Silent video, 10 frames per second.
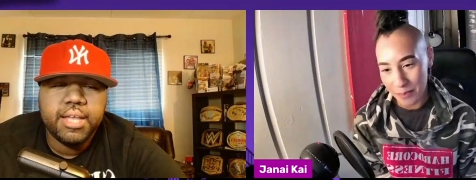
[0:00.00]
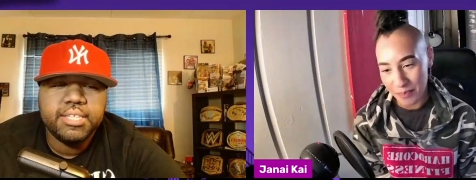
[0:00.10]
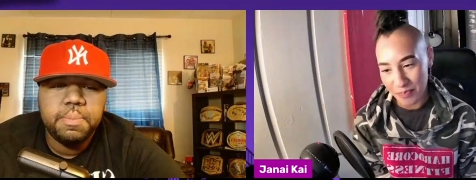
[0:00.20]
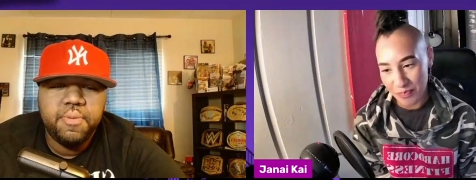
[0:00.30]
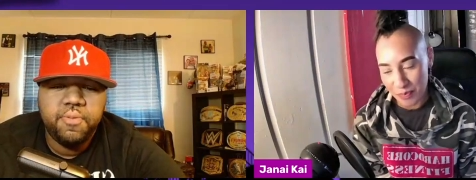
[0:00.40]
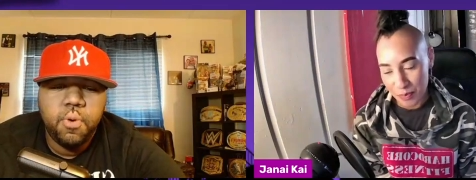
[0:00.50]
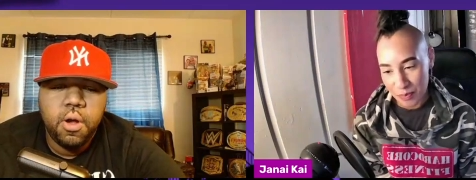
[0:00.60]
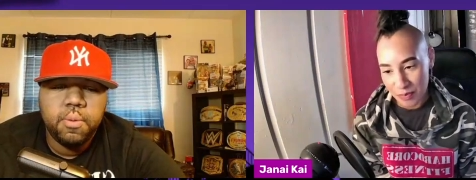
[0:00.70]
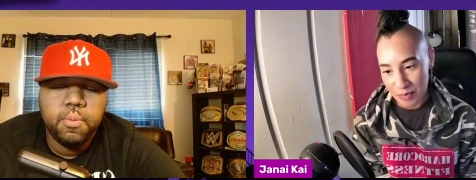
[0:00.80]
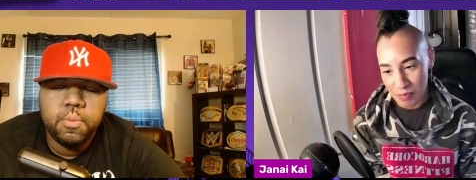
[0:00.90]
Speaker 1: like i said
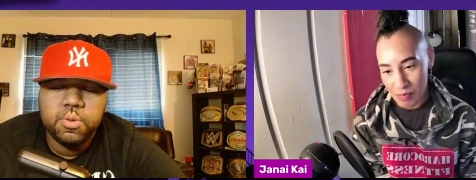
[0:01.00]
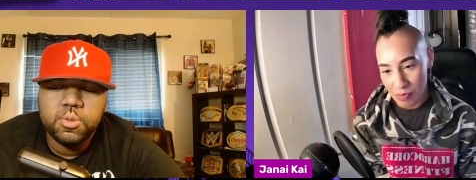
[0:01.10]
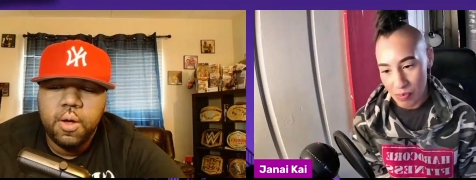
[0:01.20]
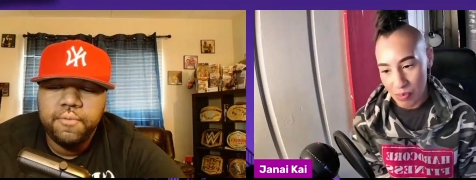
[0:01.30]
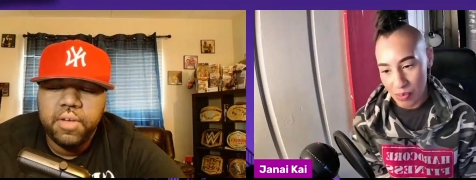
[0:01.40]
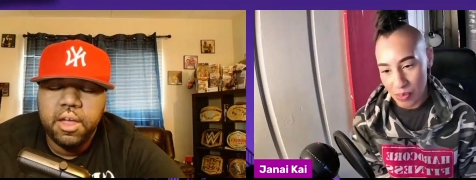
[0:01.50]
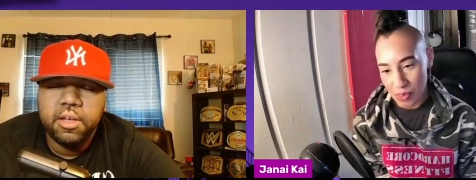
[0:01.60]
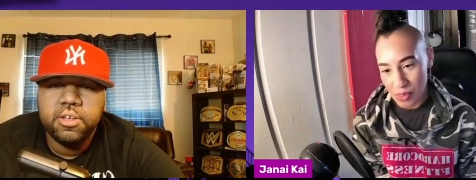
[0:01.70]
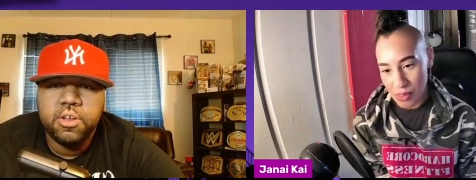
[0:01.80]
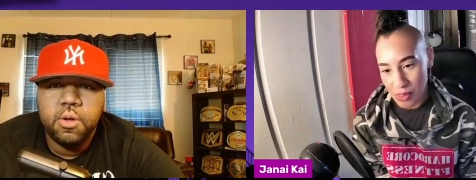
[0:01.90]
before when we was off
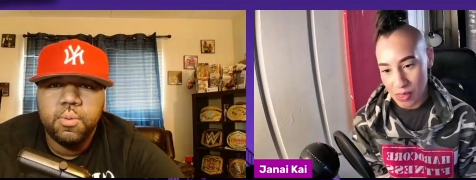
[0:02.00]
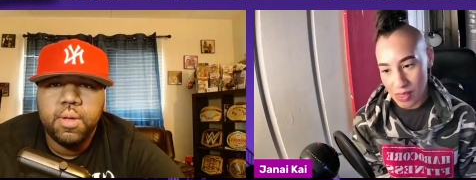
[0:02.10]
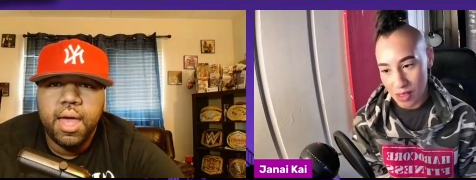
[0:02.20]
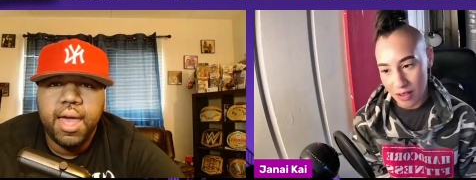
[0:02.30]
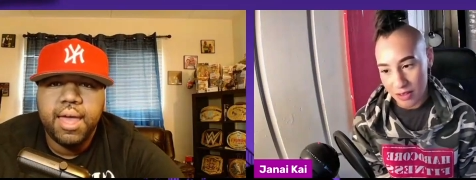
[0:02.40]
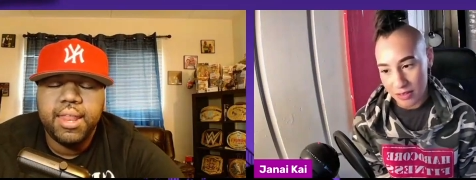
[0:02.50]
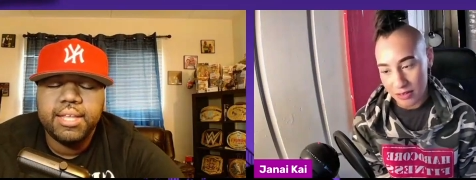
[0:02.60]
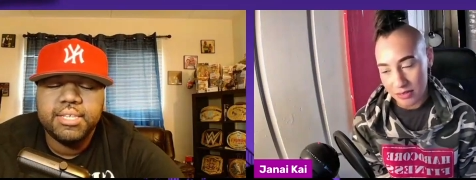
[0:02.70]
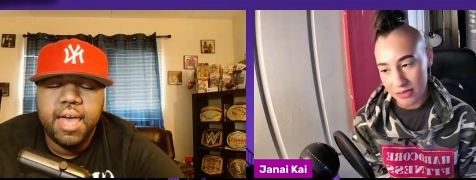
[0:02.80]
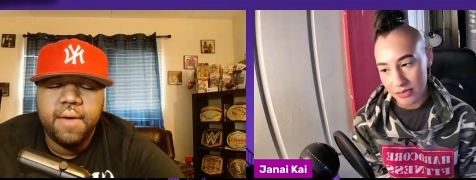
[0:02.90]
air you know I, I,
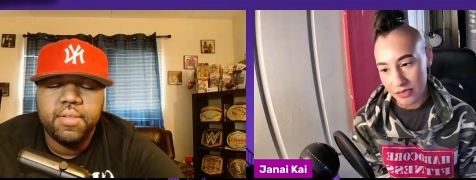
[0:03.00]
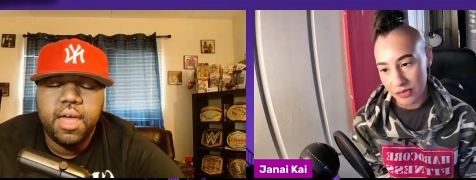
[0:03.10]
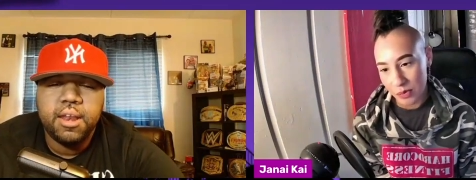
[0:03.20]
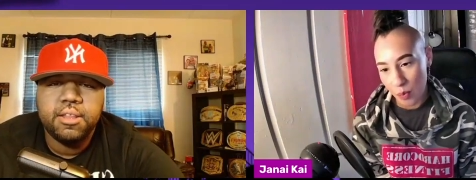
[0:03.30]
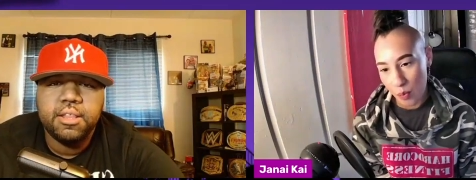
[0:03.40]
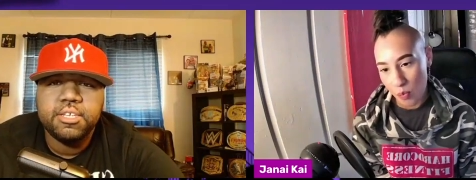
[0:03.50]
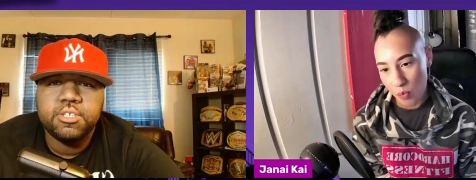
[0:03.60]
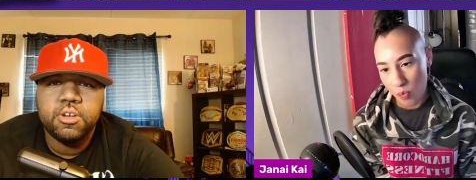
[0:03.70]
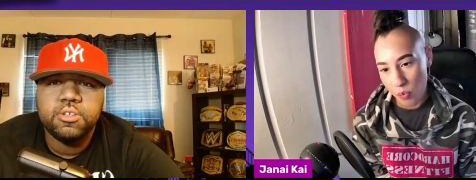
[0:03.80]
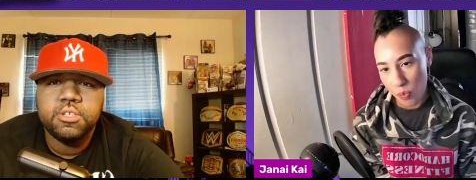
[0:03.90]
like to have a lot of the
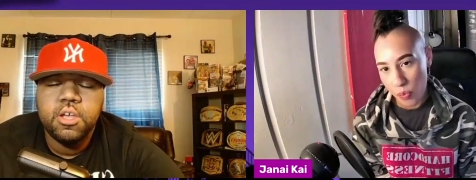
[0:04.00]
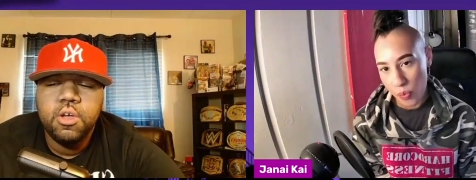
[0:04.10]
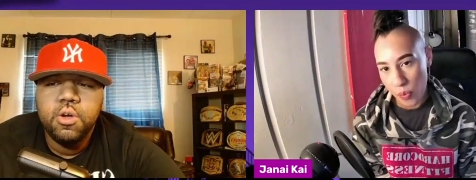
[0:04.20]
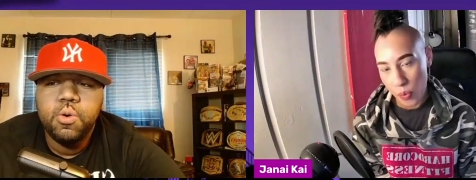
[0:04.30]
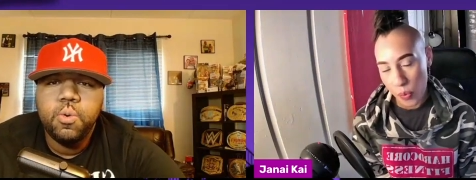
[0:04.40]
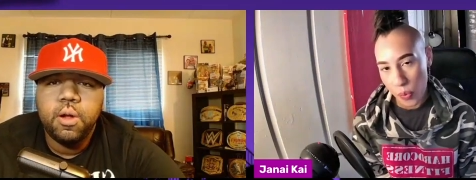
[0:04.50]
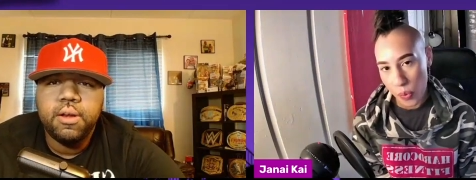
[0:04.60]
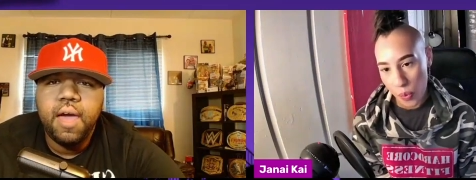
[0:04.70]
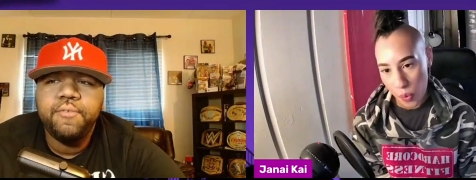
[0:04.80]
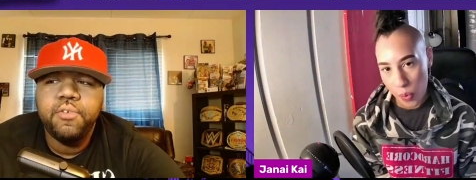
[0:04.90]
listeners who
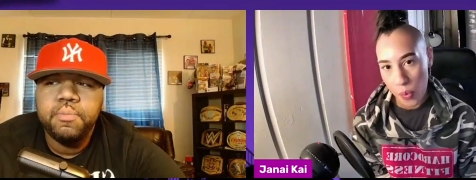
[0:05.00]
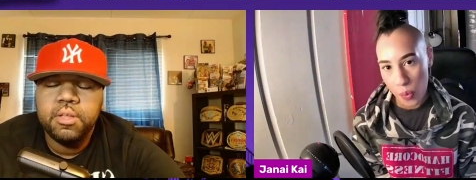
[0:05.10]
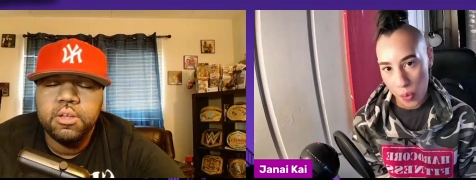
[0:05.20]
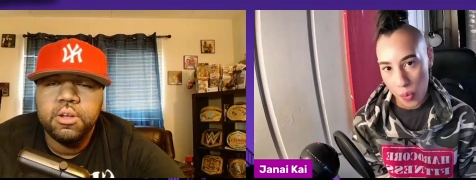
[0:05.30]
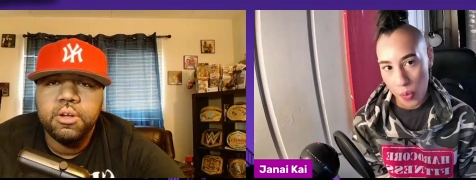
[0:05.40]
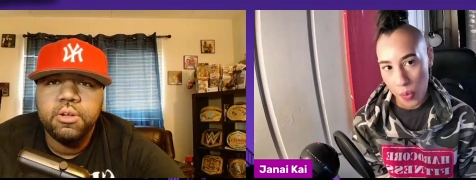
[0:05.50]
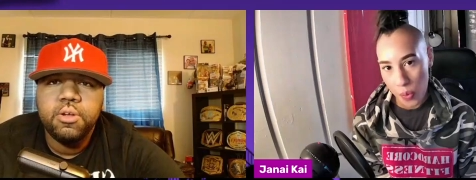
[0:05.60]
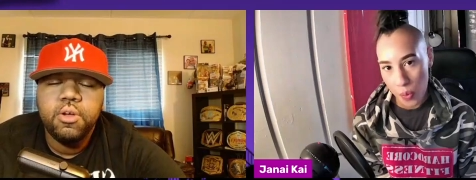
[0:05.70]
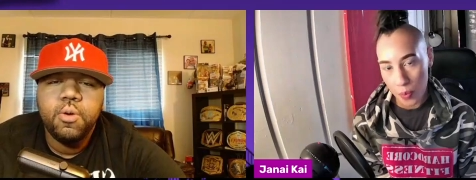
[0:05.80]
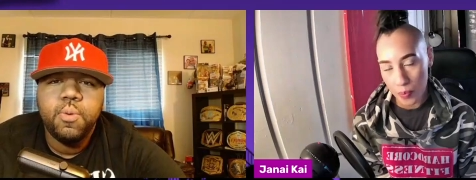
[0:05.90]
are not
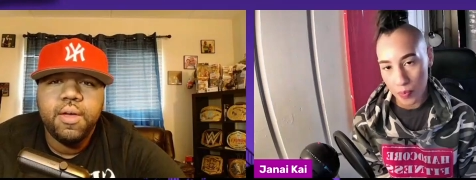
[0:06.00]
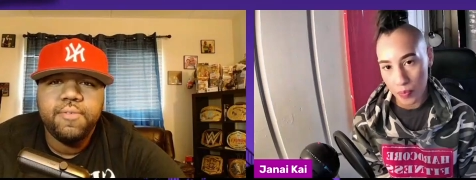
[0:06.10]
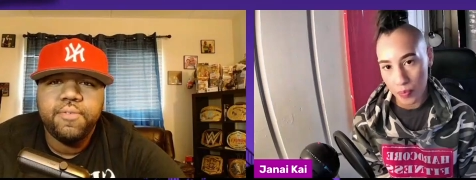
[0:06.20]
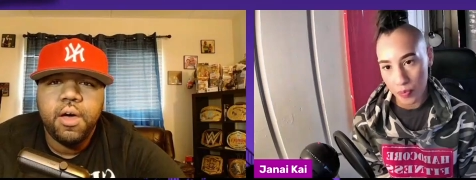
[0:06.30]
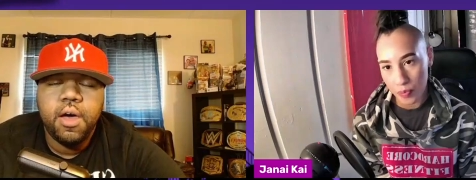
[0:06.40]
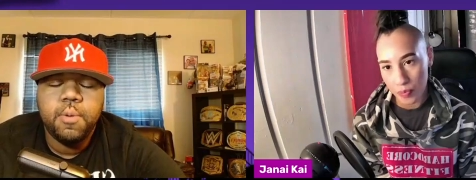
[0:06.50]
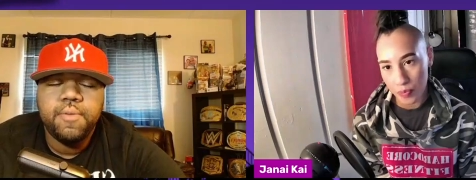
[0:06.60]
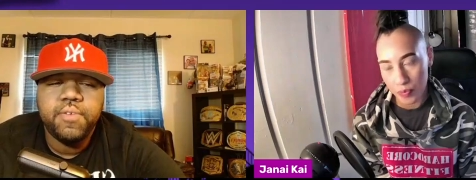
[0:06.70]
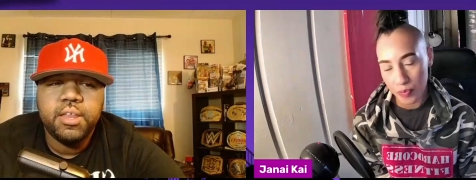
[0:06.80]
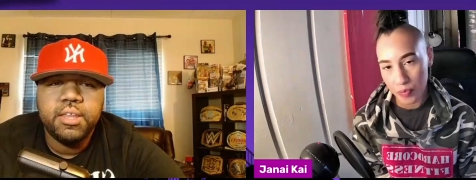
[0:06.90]
familiar with uh,
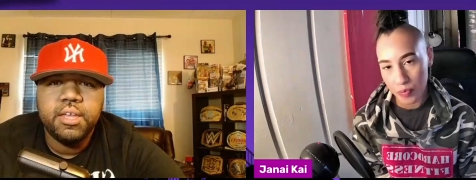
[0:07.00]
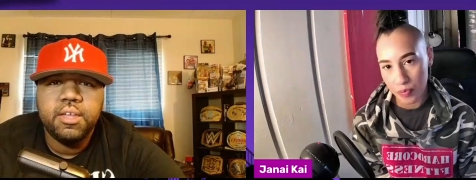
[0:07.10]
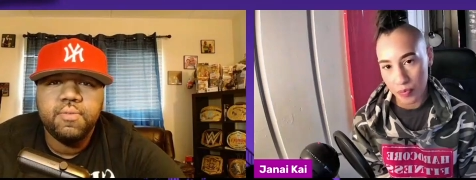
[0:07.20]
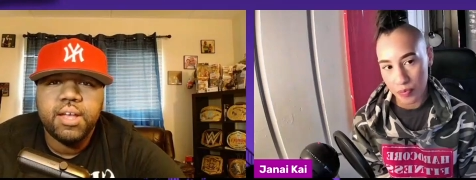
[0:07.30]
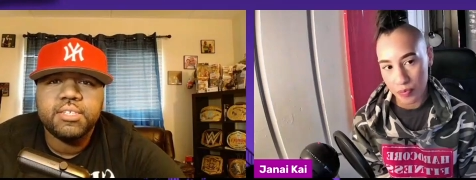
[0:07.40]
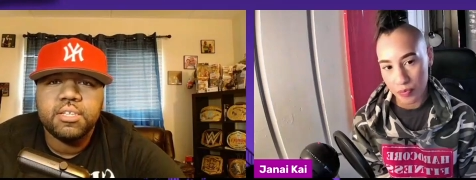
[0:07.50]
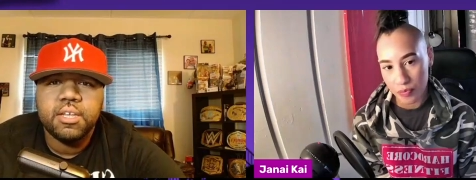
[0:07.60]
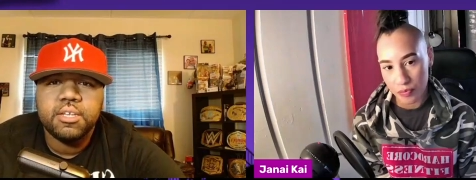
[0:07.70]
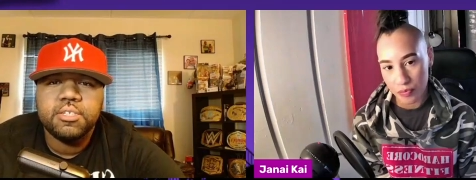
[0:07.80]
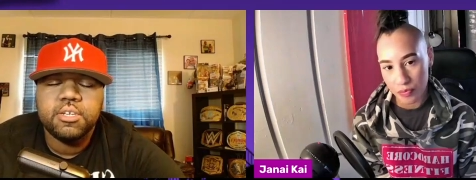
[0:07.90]
with indie
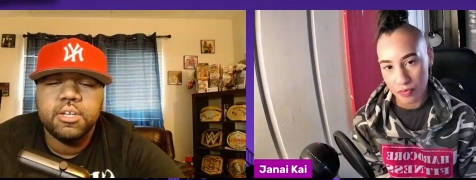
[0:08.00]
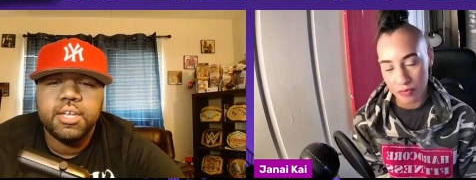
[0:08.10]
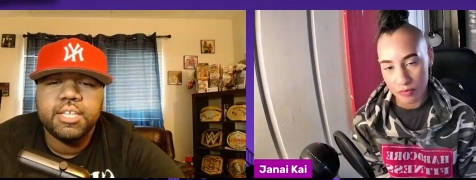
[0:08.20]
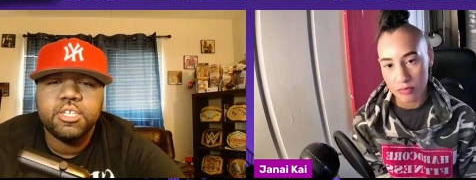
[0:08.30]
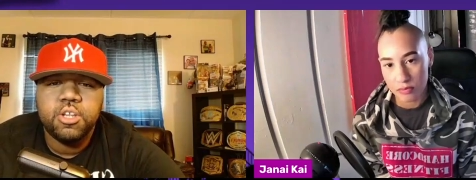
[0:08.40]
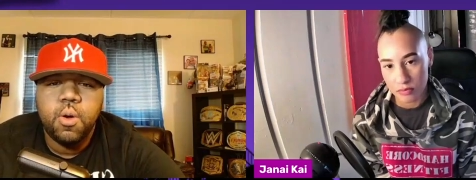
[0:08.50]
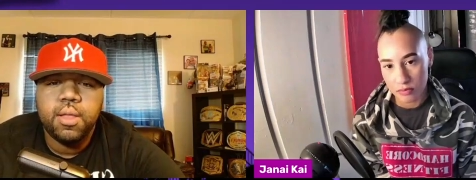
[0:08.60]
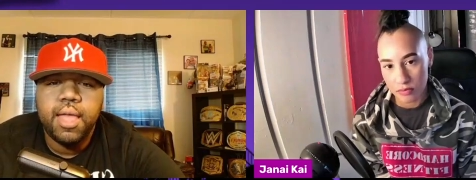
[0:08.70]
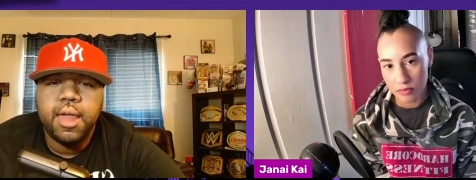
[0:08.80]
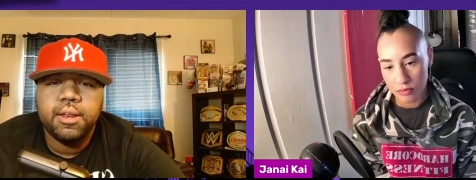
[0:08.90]
wrestling to get to
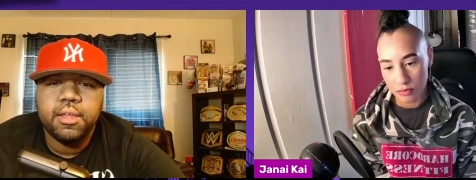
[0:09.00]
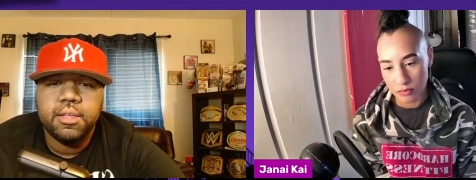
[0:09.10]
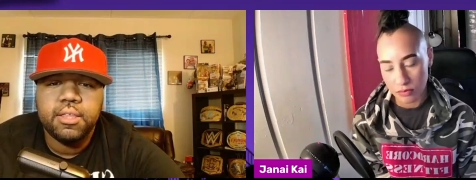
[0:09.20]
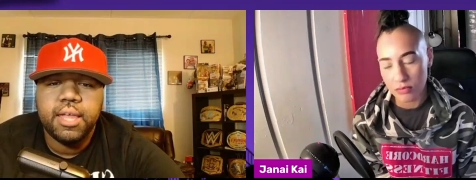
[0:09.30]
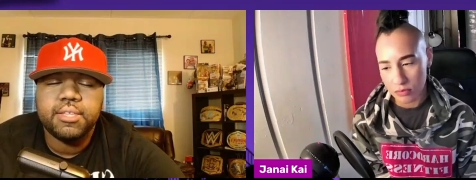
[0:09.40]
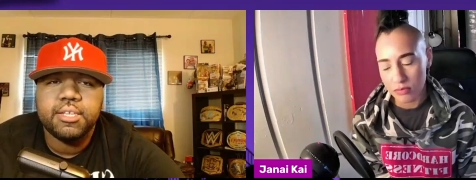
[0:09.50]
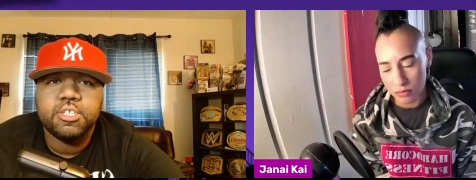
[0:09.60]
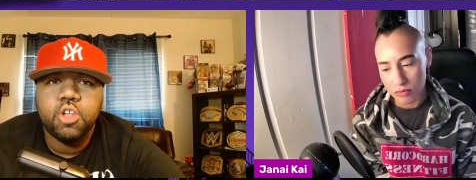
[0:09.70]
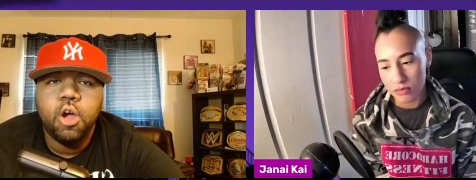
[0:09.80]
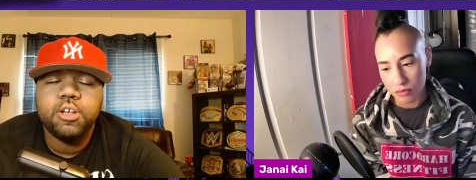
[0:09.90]
know a lot of the like
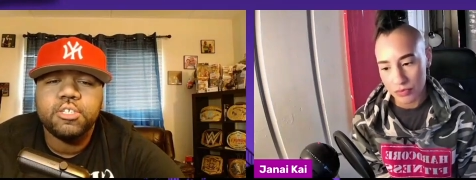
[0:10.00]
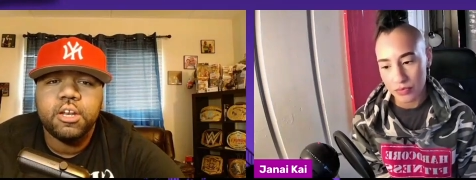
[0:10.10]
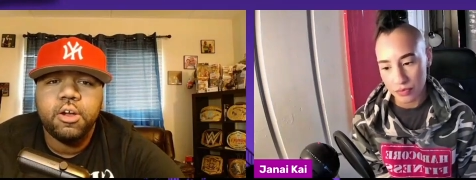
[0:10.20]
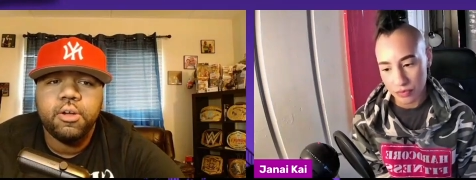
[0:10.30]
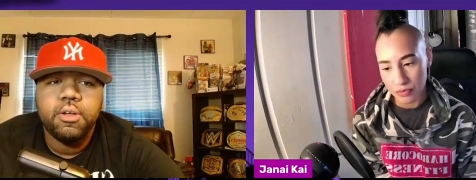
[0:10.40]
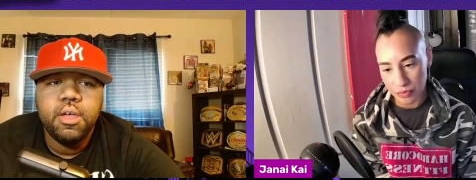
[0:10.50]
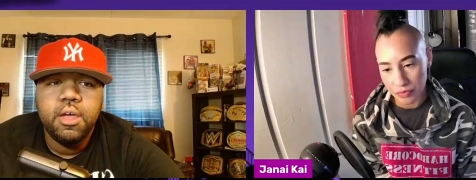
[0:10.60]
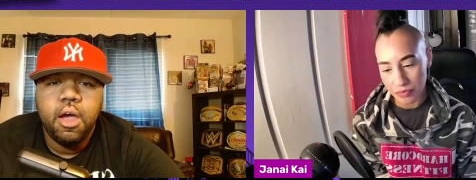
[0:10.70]
the stars that are